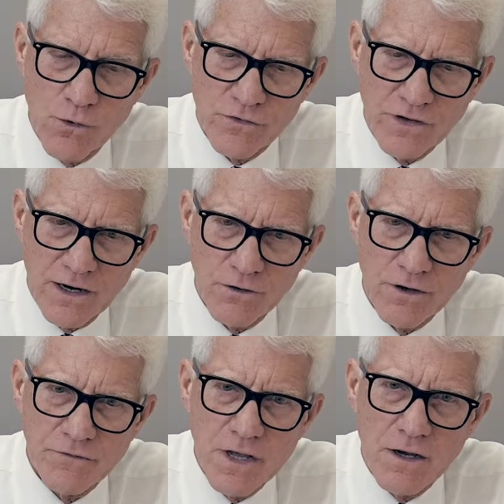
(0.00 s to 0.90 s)
or
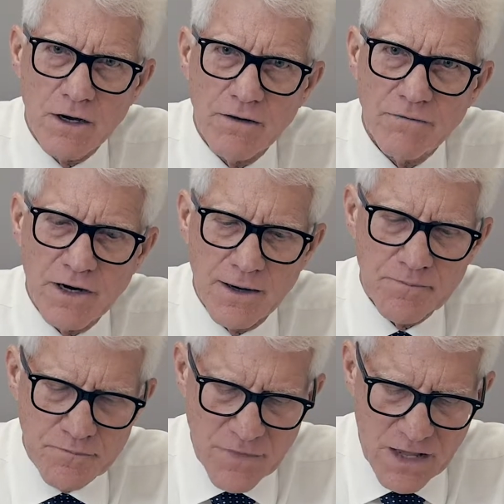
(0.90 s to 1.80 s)
seller
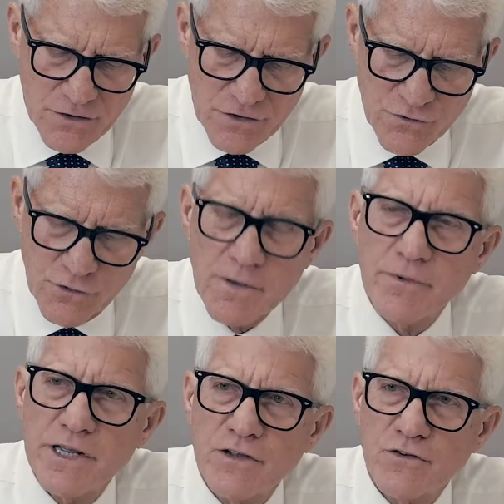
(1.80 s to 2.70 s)
of
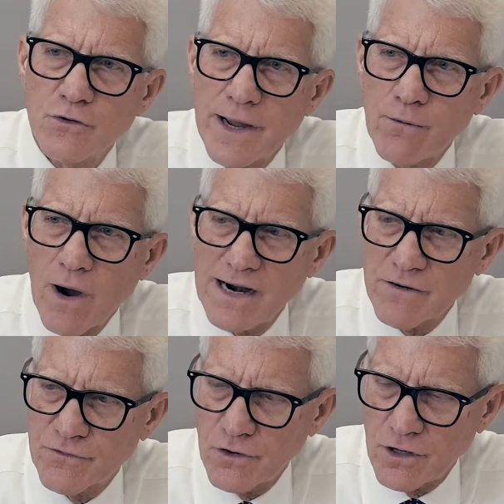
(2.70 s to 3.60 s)
contributing to a wire
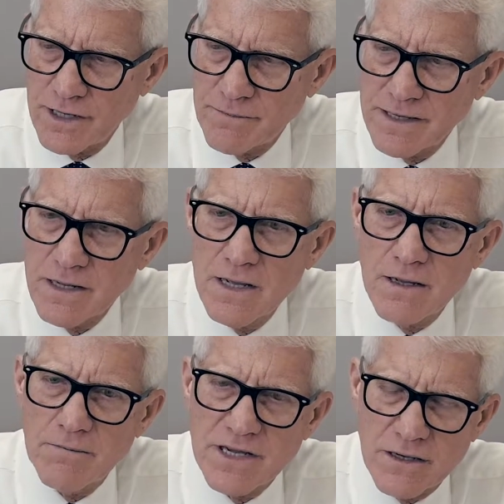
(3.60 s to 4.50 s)
fraud, but
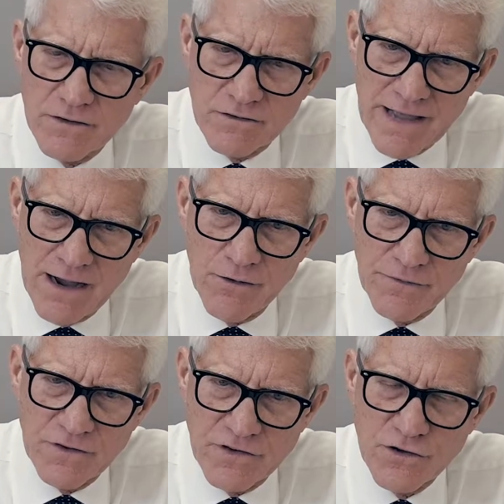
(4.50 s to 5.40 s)
because now
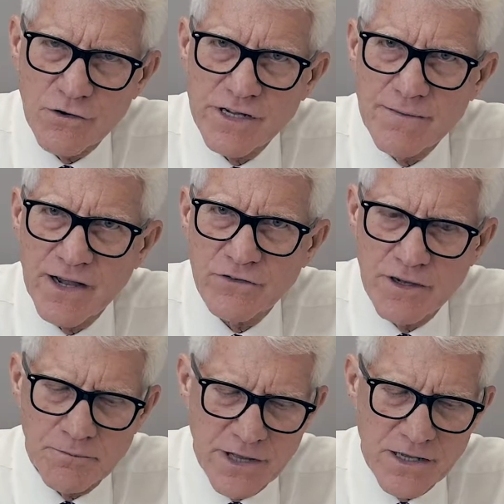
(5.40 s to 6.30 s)
if it's in your email
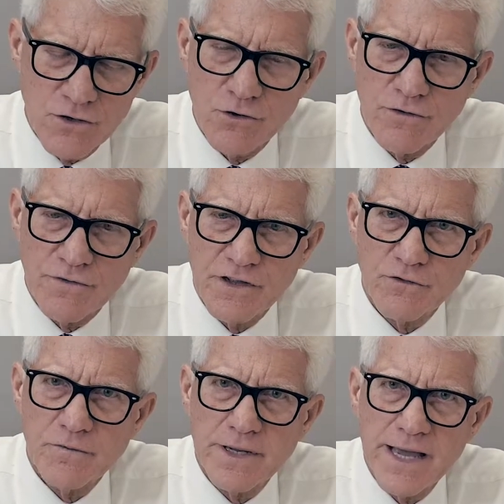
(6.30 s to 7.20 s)
template, your defense
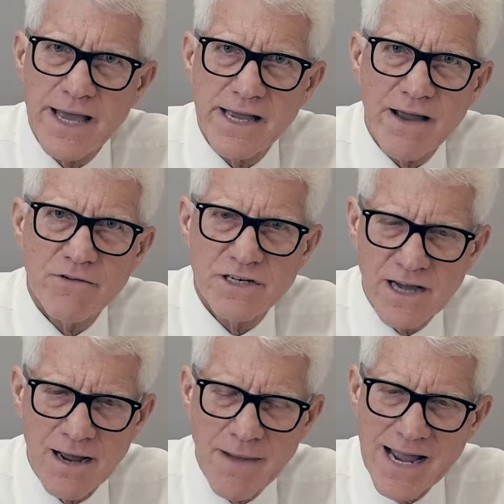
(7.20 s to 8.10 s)
would be, hey, every
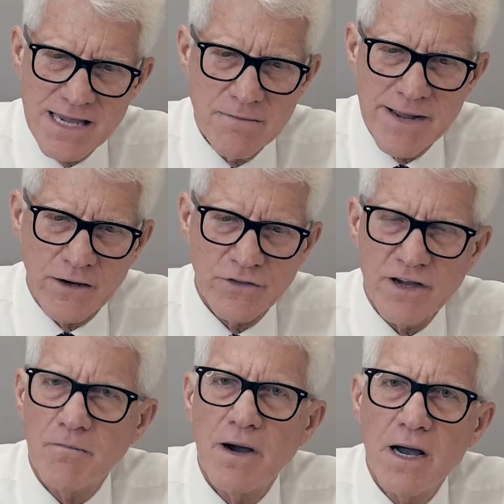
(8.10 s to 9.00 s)
time I email
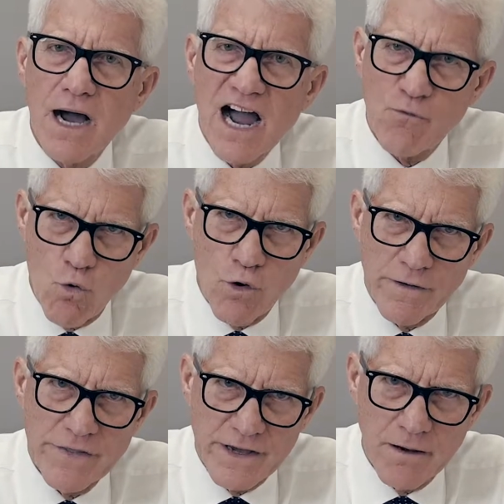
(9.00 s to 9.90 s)
them, I
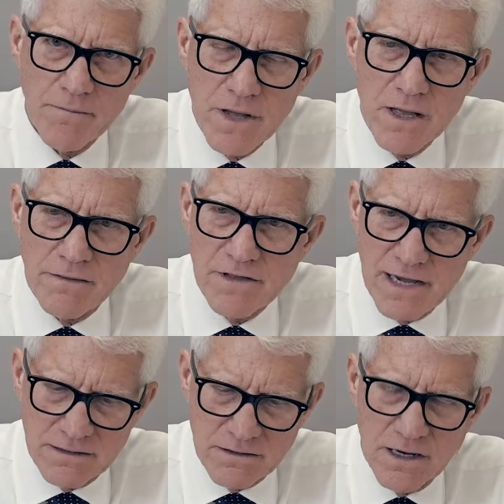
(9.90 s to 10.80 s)
warn them
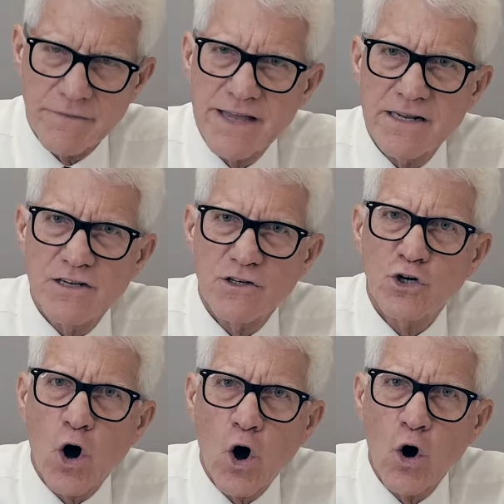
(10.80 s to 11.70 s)
that they need to
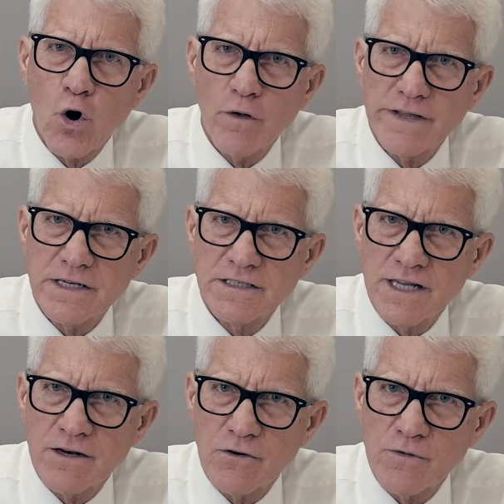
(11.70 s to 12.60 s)
call the
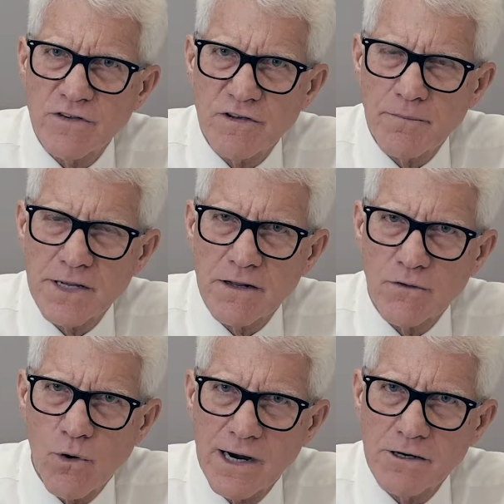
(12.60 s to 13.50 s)
intended recipient of the
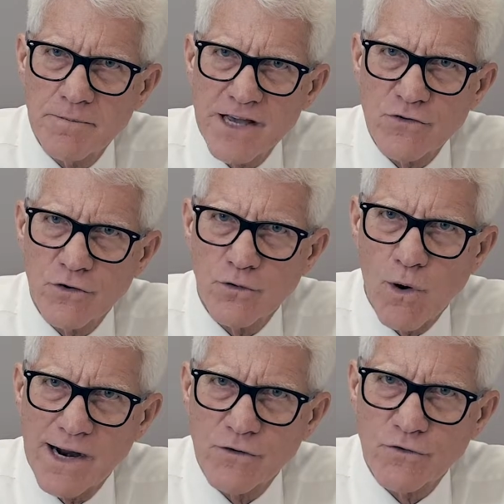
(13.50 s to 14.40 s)
wire and make sure the
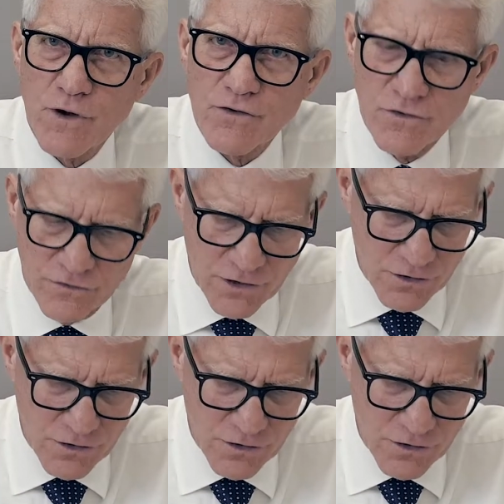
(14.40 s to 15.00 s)
wire instructions are